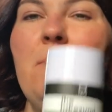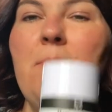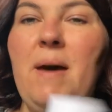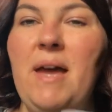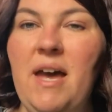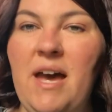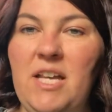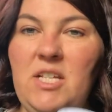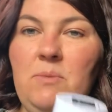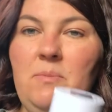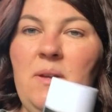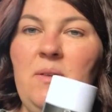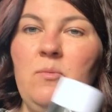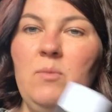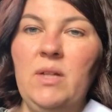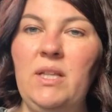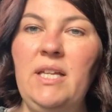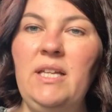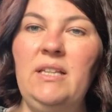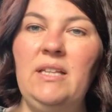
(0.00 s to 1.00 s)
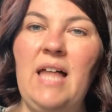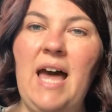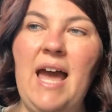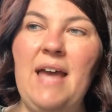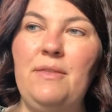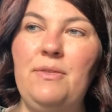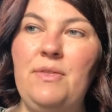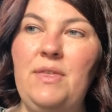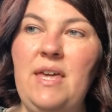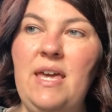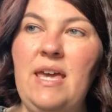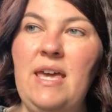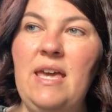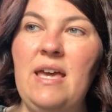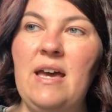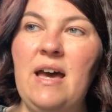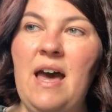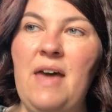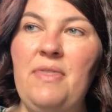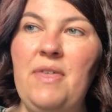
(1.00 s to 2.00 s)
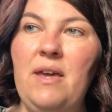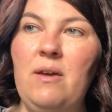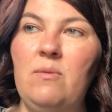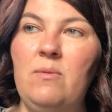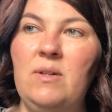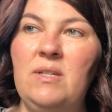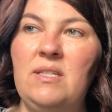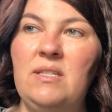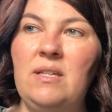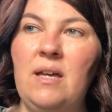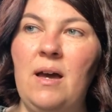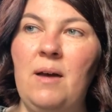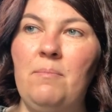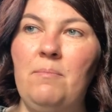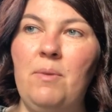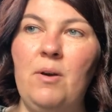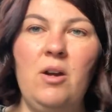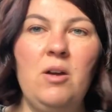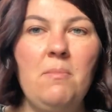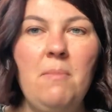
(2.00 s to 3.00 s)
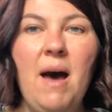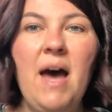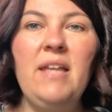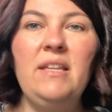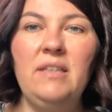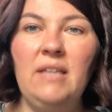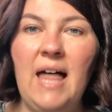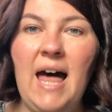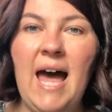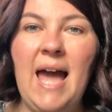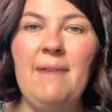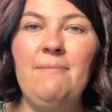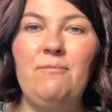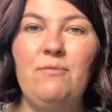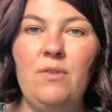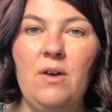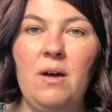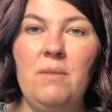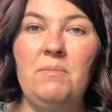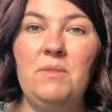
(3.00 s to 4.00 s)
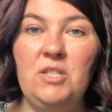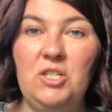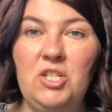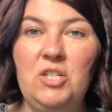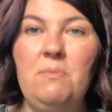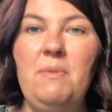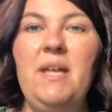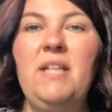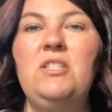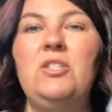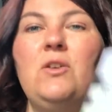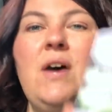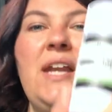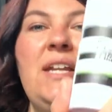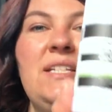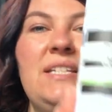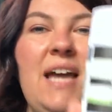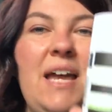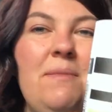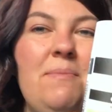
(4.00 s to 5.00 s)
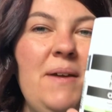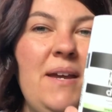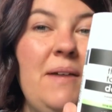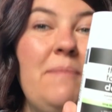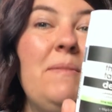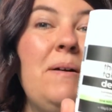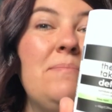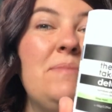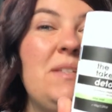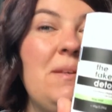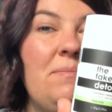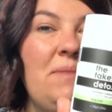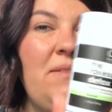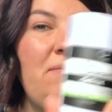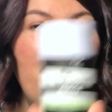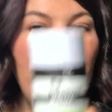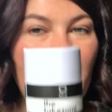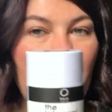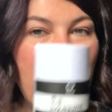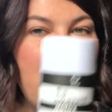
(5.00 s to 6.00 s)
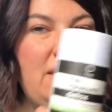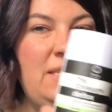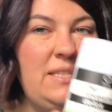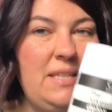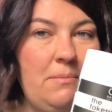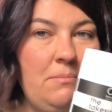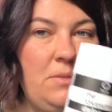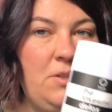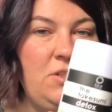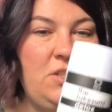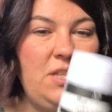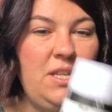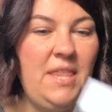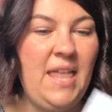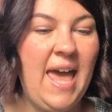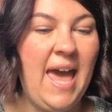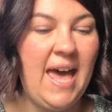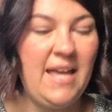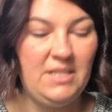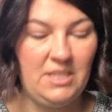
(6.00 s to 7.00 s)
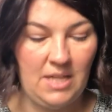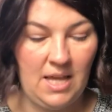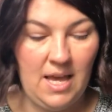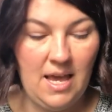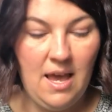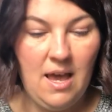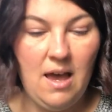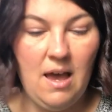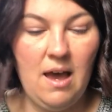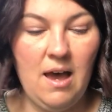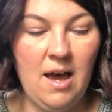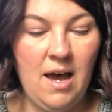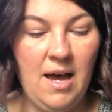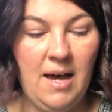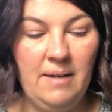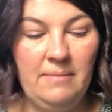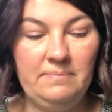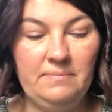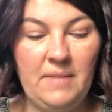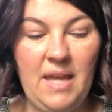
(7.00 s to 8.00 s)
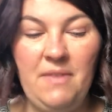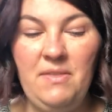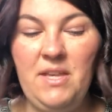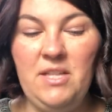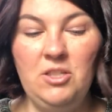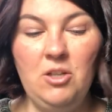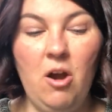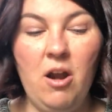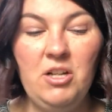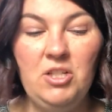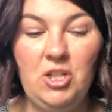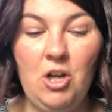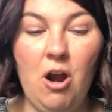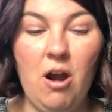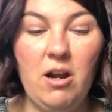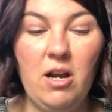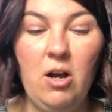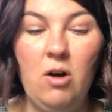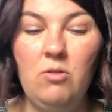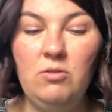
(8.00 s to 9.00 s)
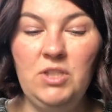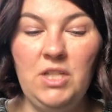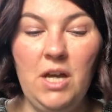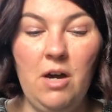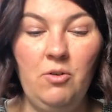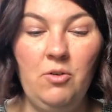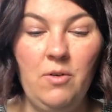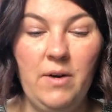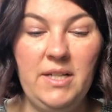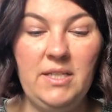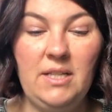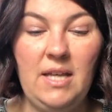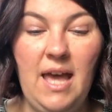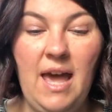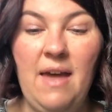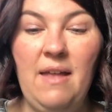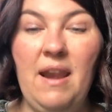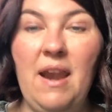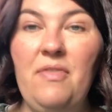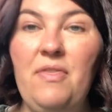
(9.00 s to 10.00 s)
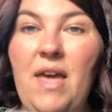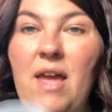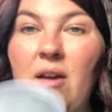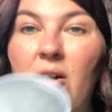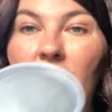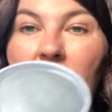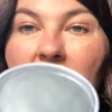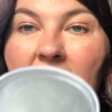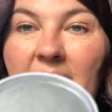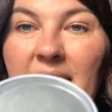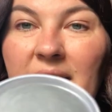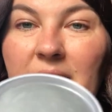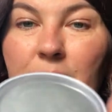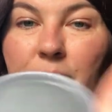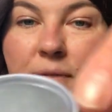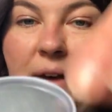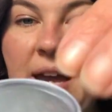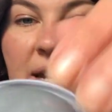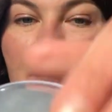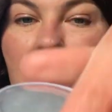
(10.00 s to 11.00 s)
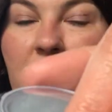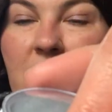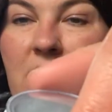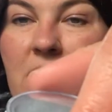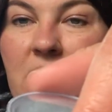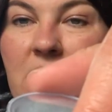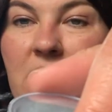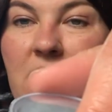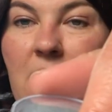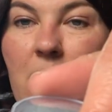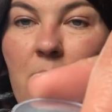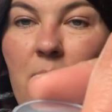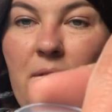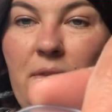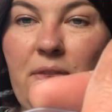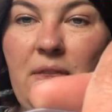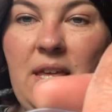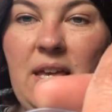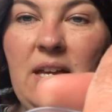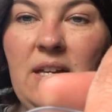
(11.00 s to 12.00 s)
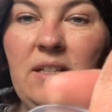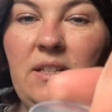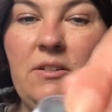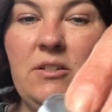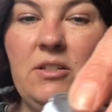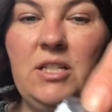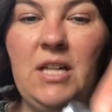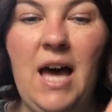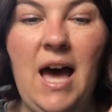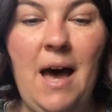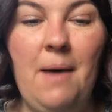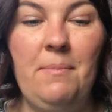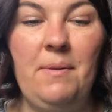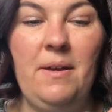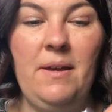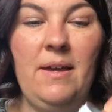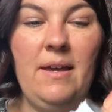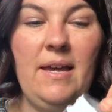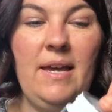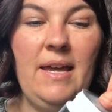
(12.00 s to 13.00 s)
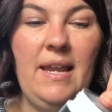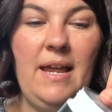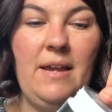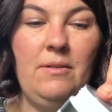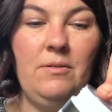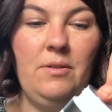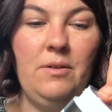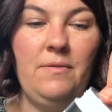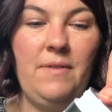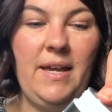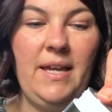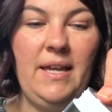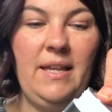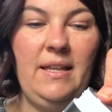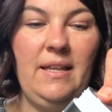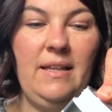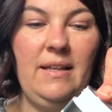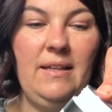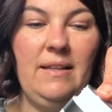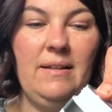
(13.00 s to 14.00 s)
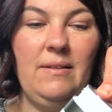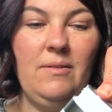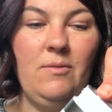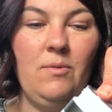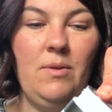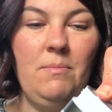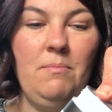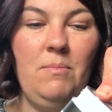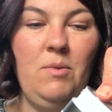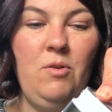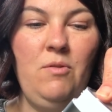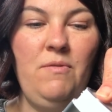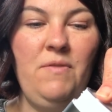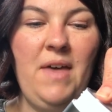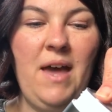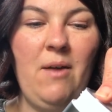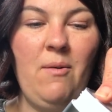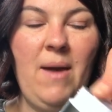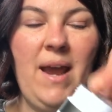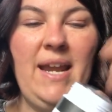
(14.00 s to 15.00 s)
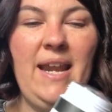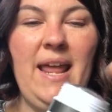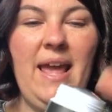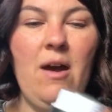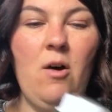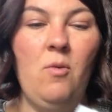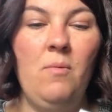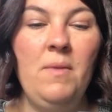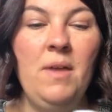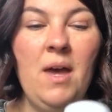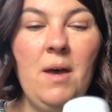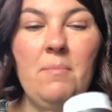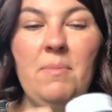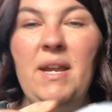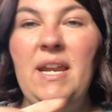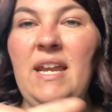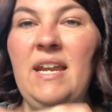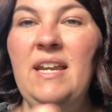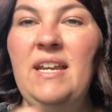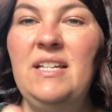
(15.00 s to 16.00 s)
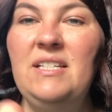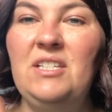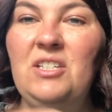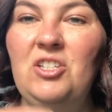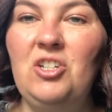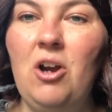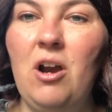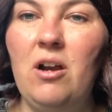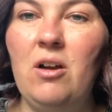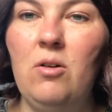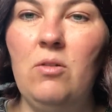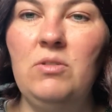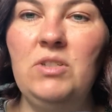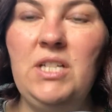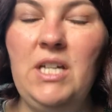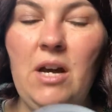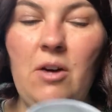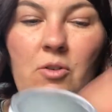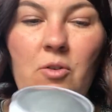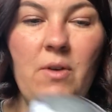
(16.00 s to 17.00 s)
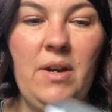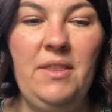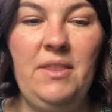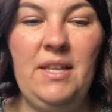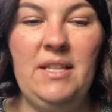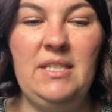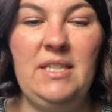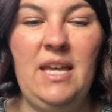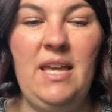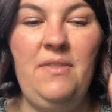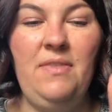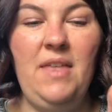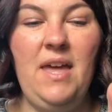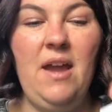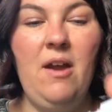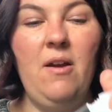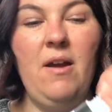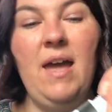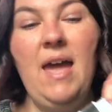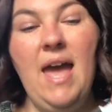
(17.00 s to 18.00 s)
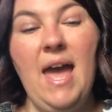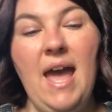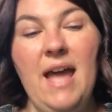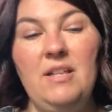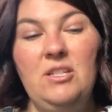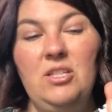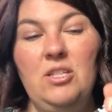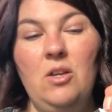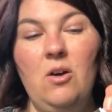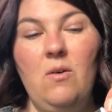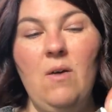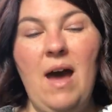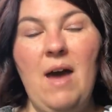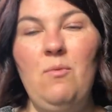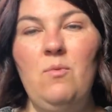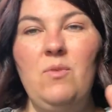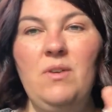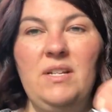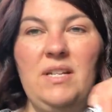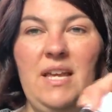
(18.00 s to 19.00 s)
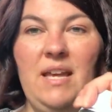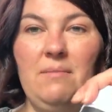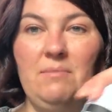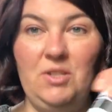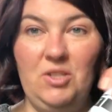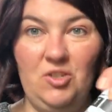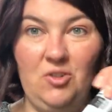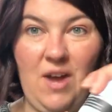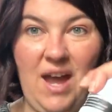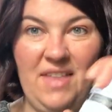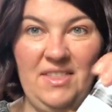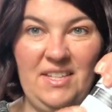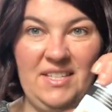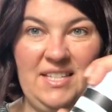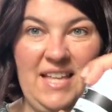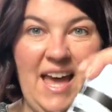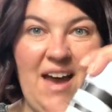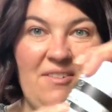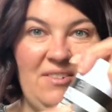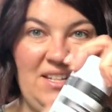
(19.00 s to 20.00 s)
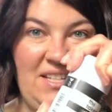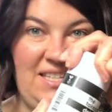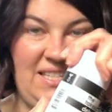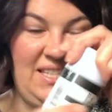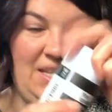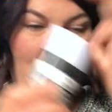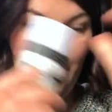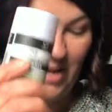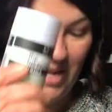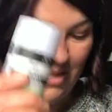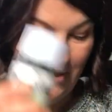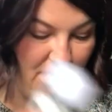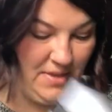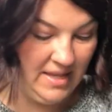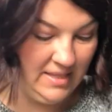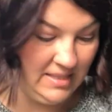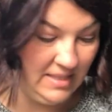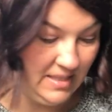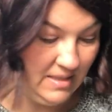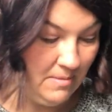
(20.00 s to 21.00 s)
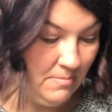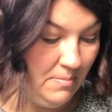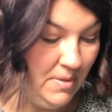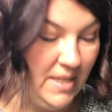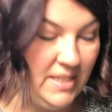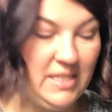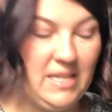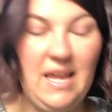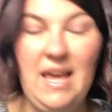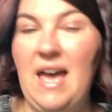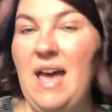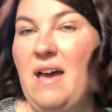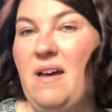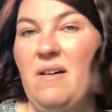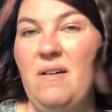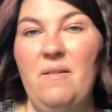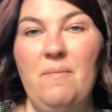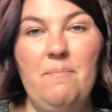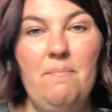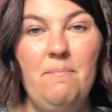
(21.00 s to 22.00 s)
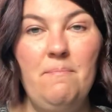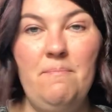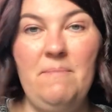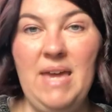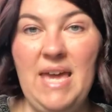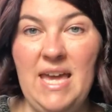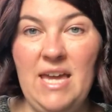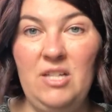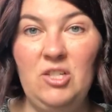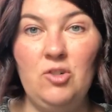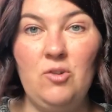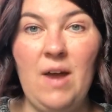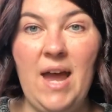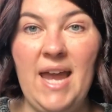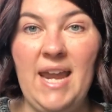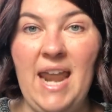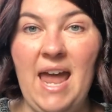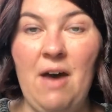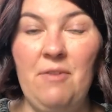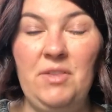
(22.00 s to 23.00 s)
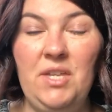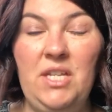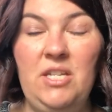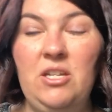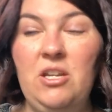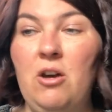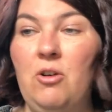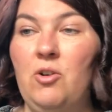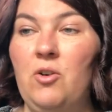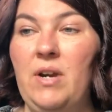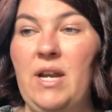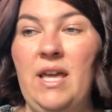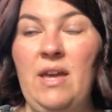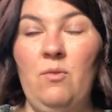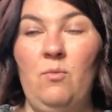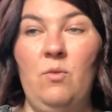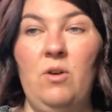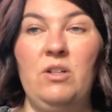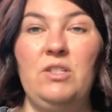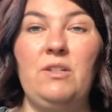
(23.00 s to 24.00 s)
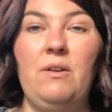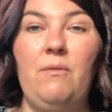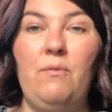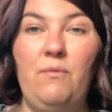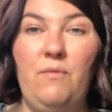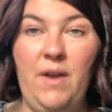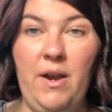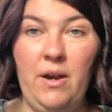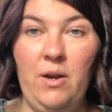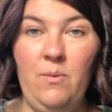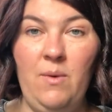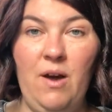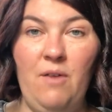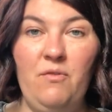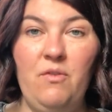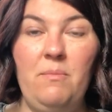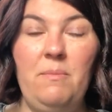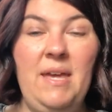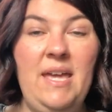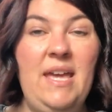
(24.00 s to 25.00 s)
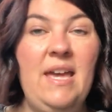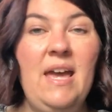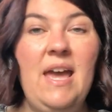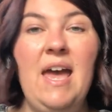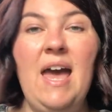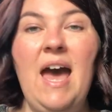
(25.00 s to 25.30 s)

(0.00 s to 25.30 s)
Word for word: my husband really liked the I think it was uh, bergamot lime from the Schmidt so I decided to pick him up something very similar to that um, and these are charcoal deodorants and they are highly effective it does come with the clear top and I don't know if I can remove that right now but it is the charcoal deodorant that's in there and so I want him to try this out and see what he thinks but me trying out the deodorant. It works very well for me.